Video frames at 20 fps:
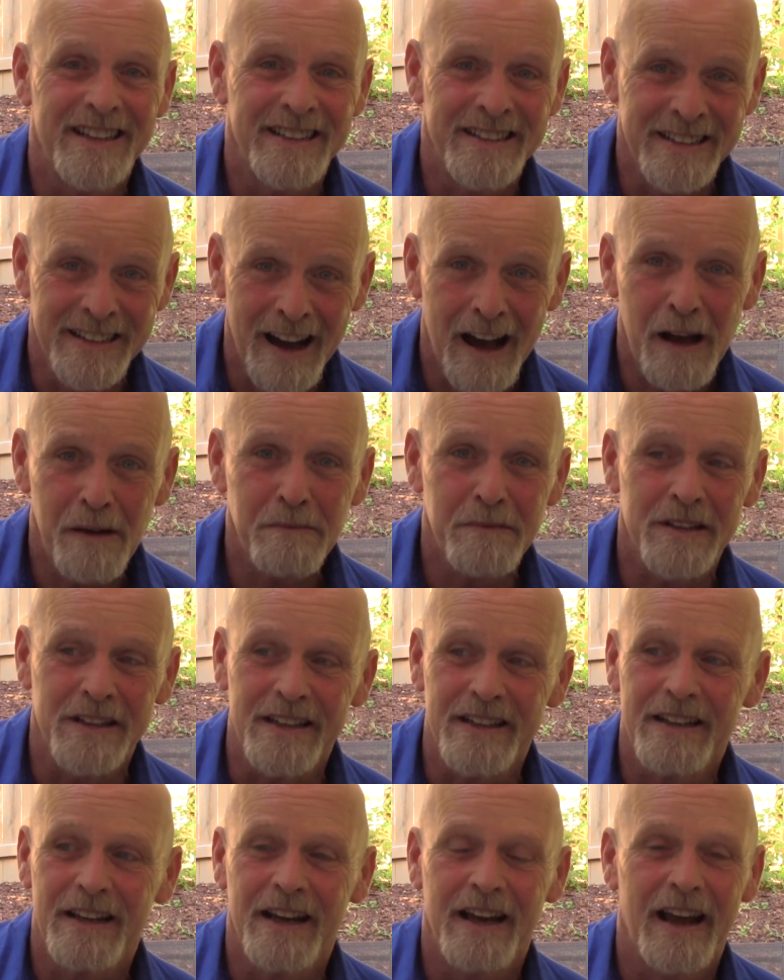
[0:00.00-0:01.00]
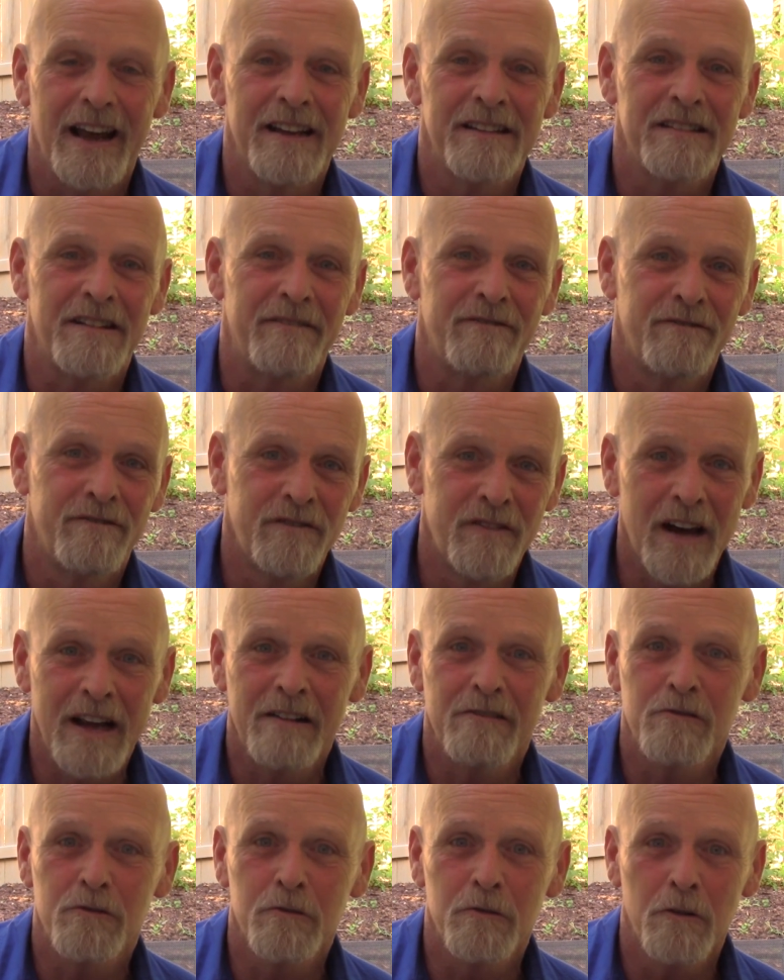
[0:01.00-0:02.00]
adopted as a
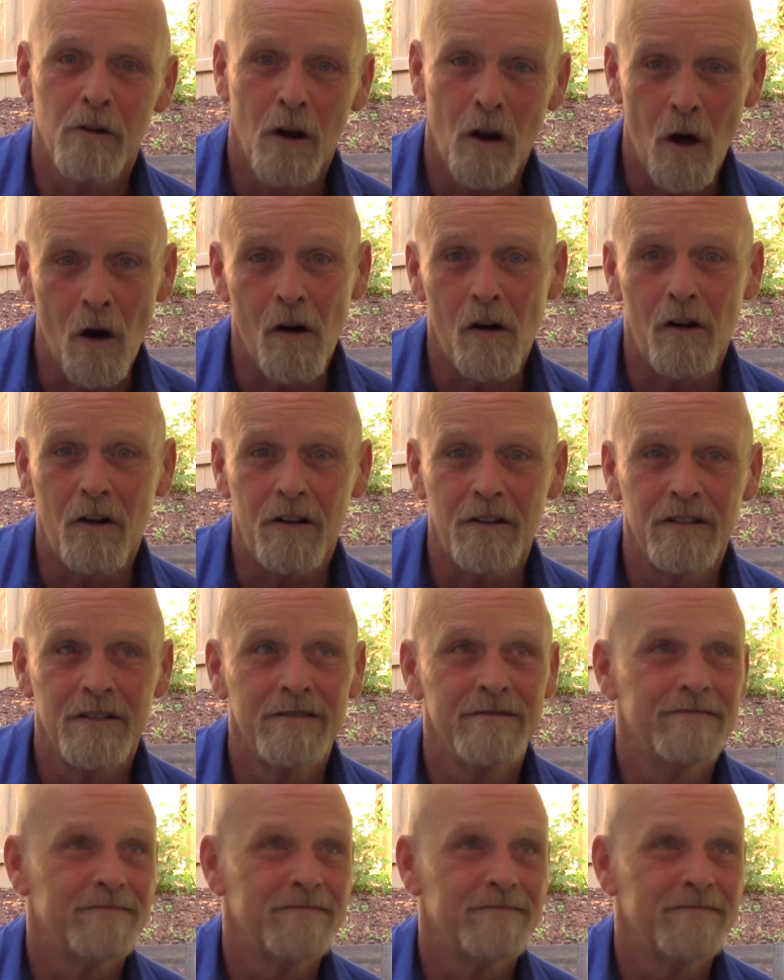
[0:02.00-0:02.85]
federal law,